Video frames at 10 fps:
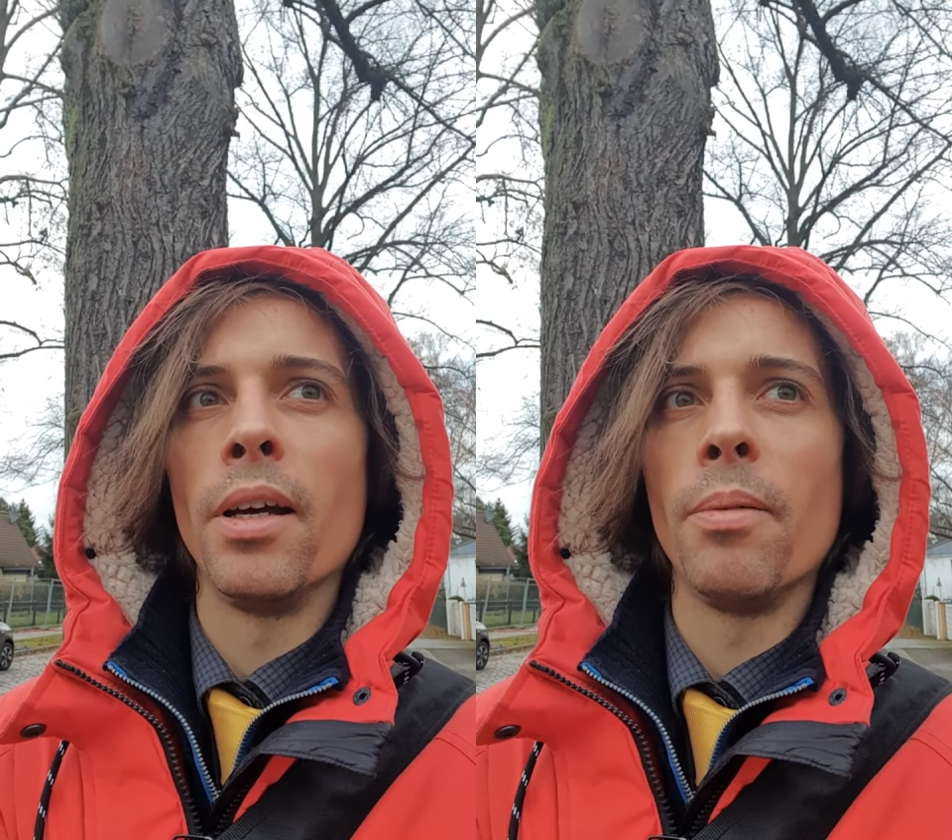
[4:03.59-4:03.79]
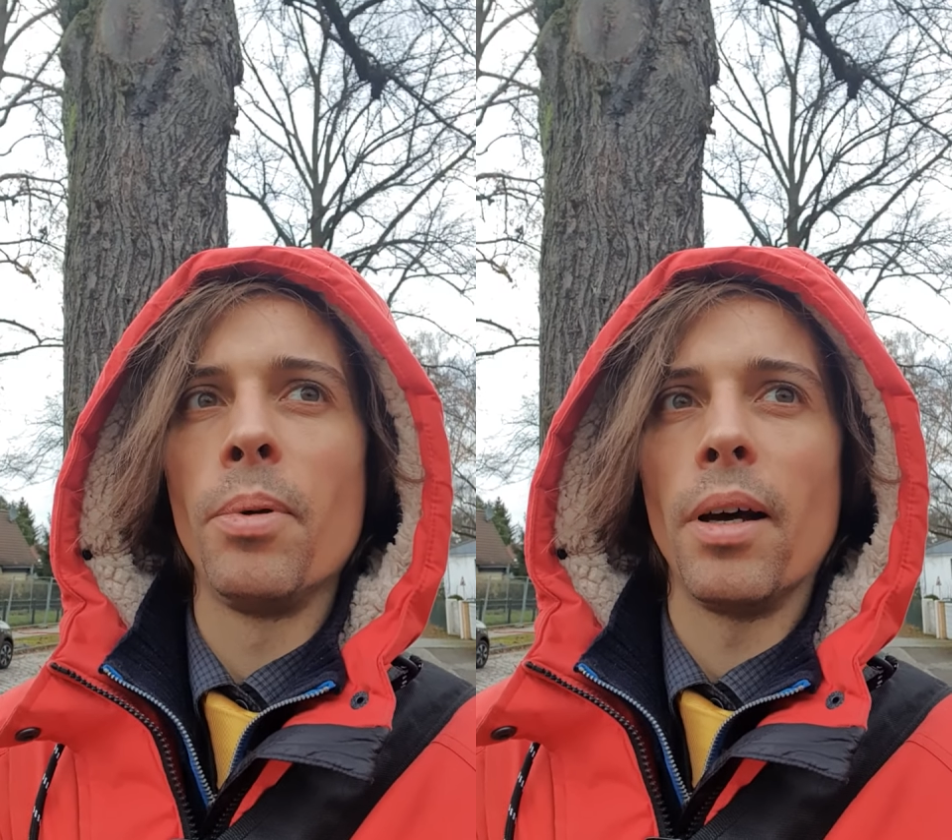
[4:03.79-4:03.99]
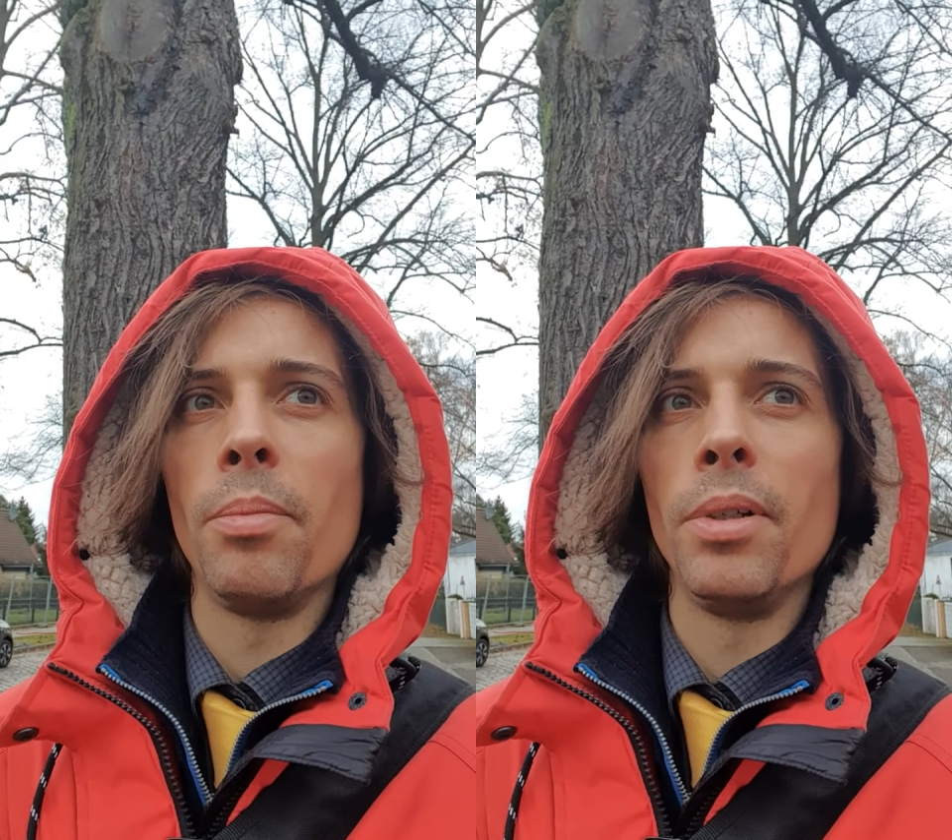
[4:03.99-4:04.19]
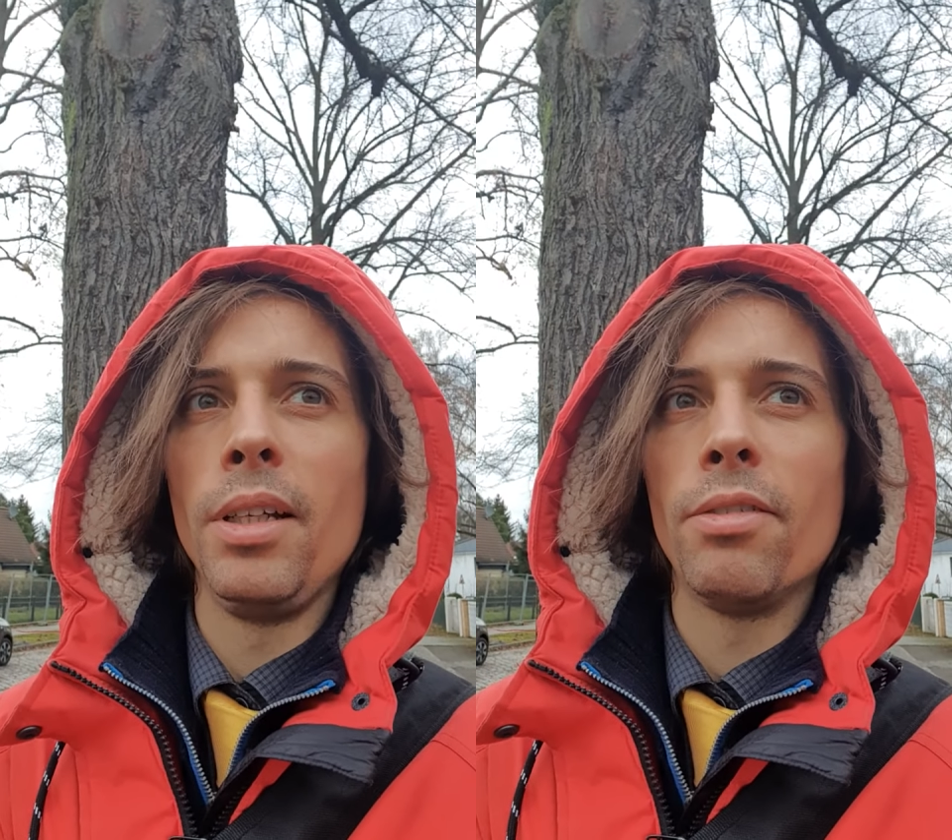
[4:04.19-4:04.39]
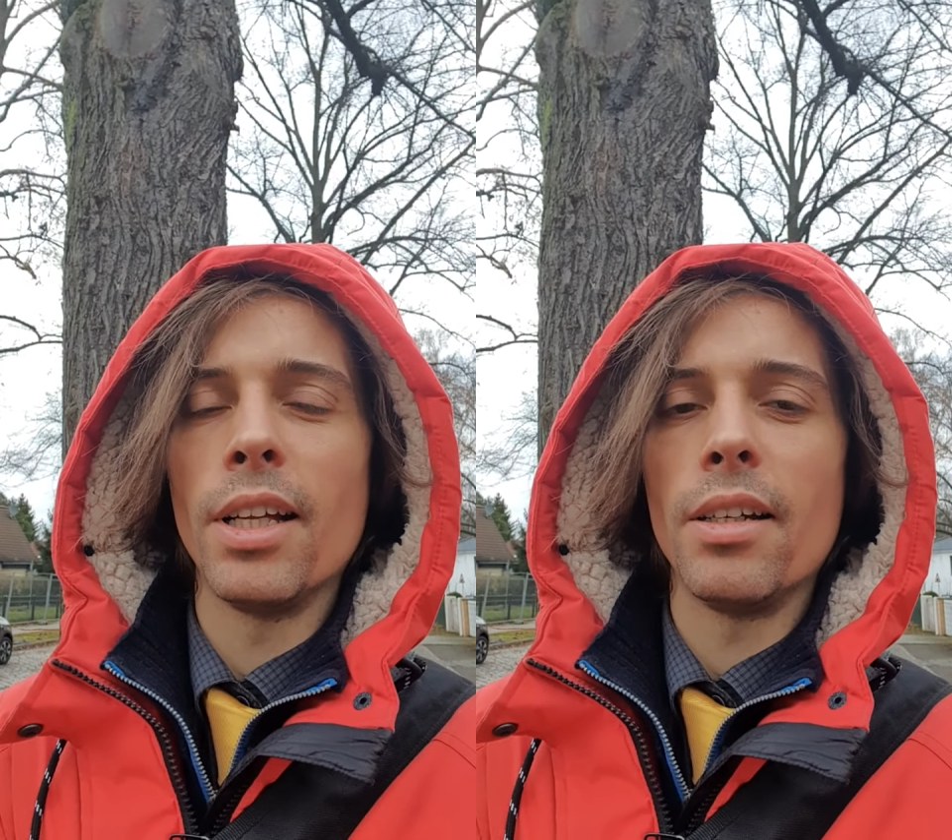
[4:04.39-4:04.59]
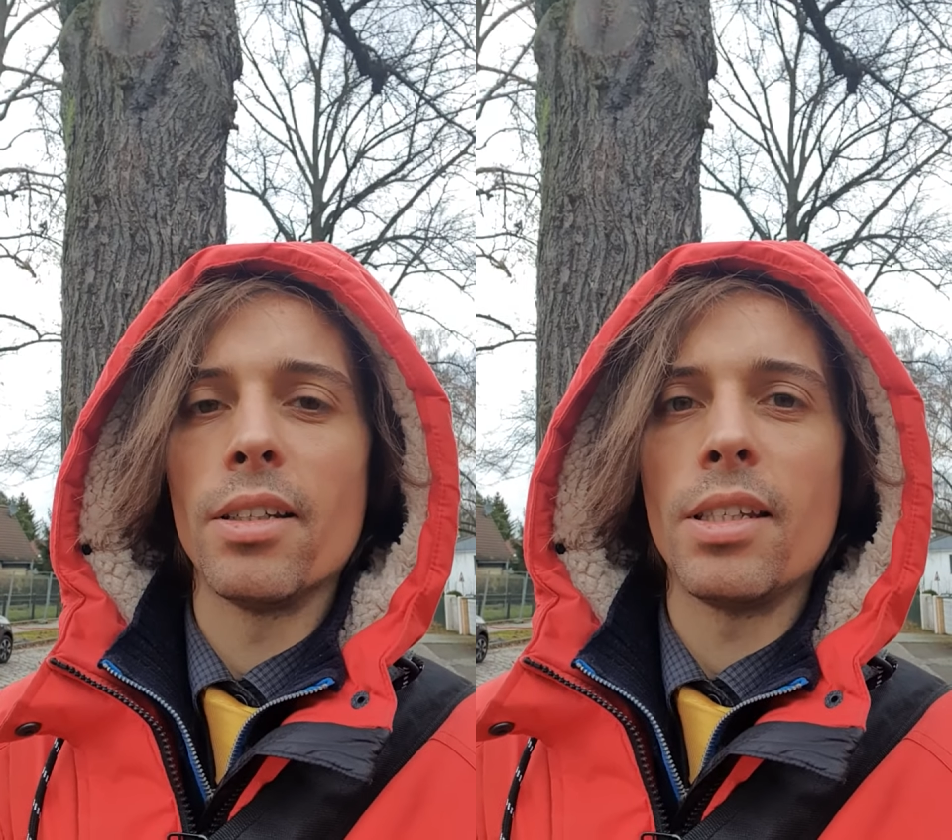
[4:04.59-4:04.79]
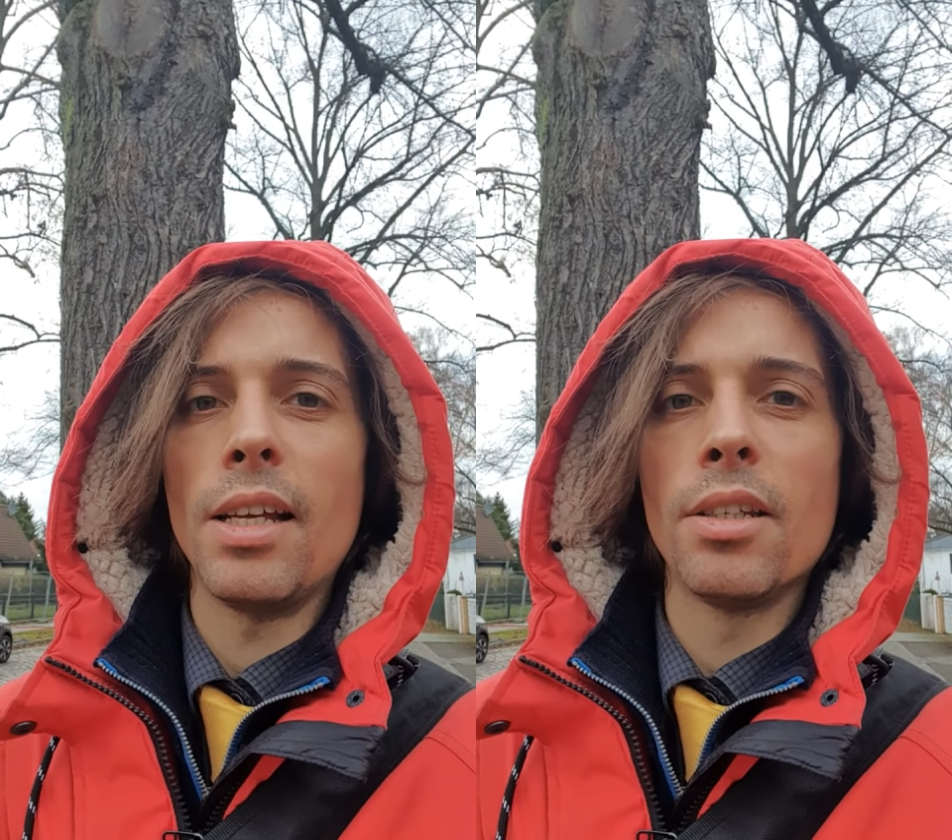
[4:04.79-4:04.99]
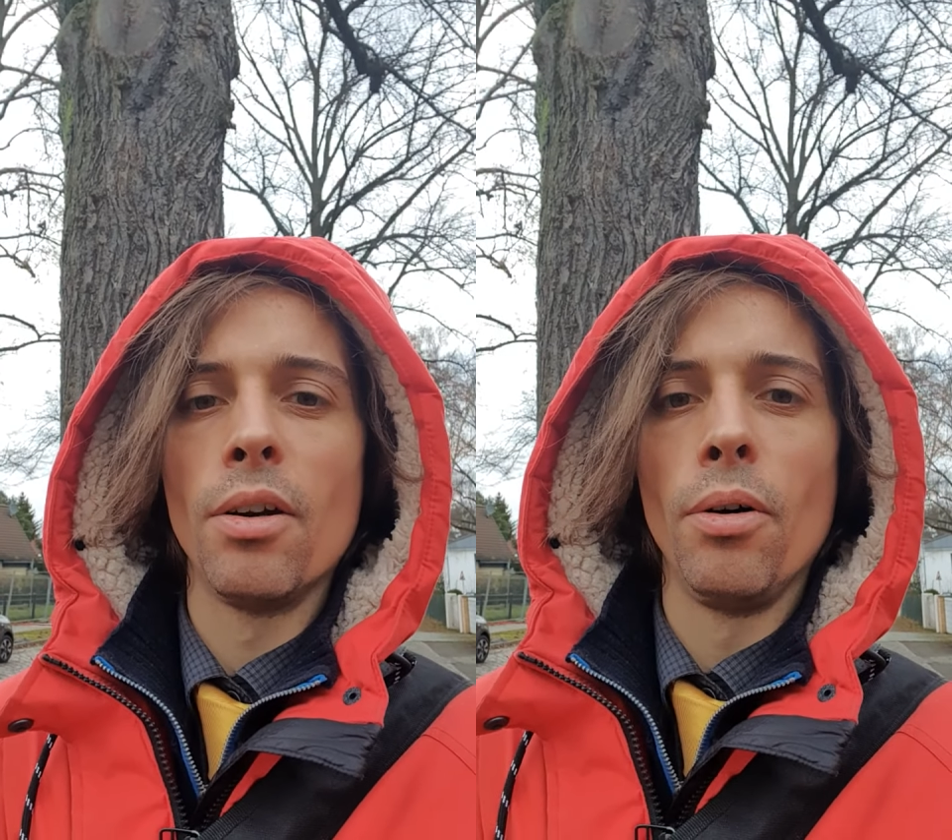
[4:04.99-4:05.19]
I, believe that
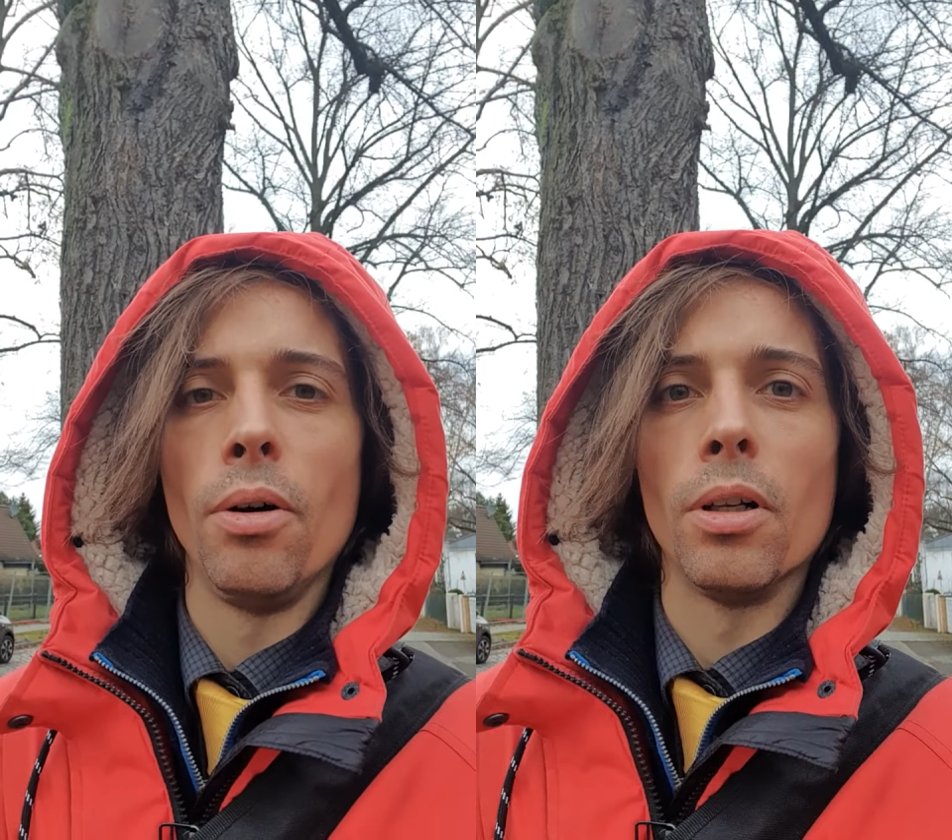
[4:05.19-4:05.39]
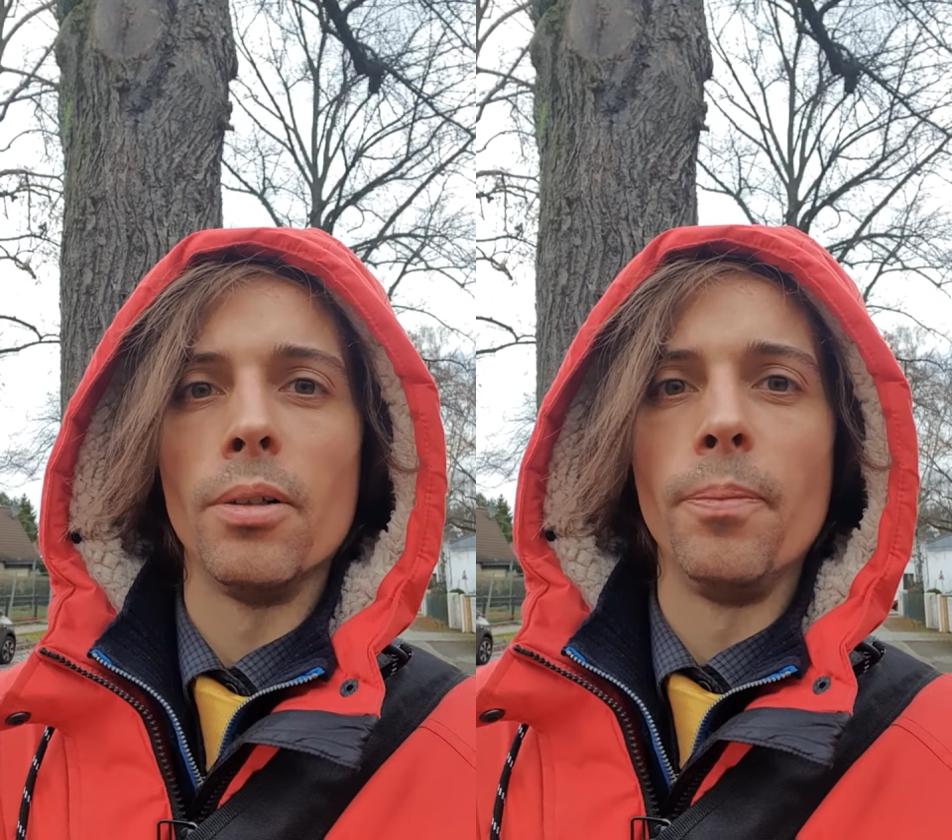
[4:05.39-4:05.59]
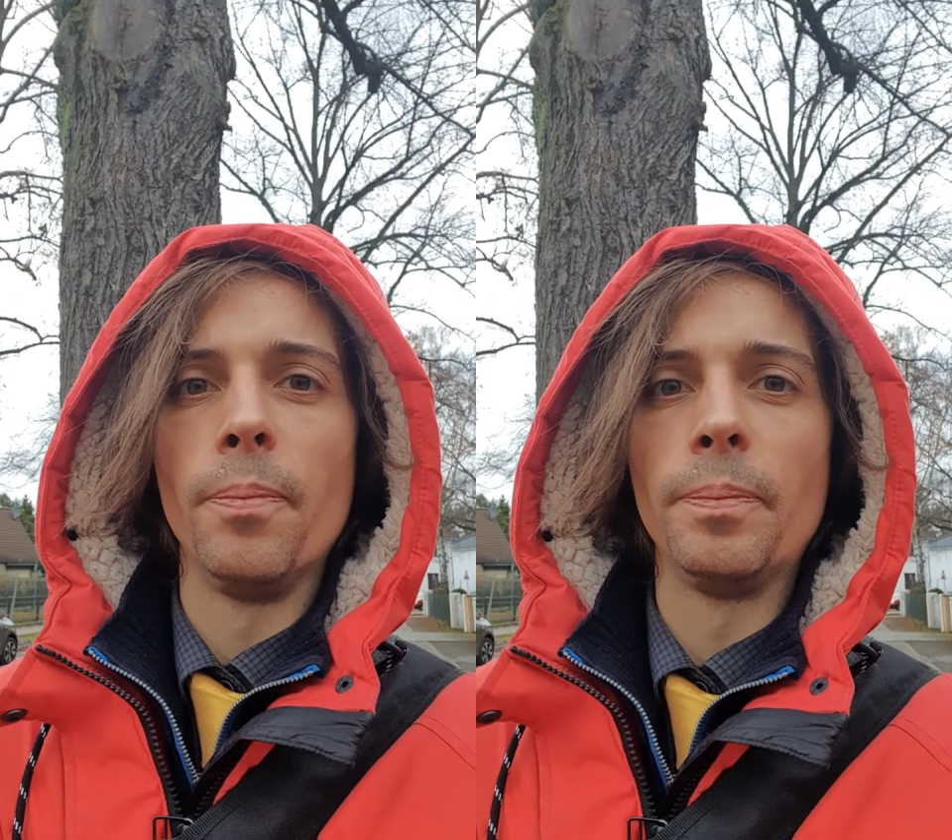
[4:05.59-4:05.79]
says it all.